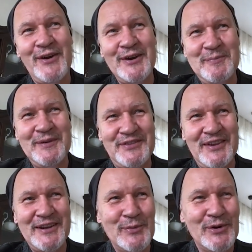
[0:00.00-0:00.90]
heard me
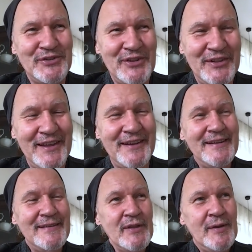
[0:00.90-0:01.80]
say are worse than that.
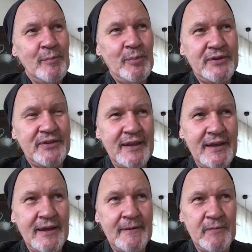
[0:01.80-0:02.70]
But the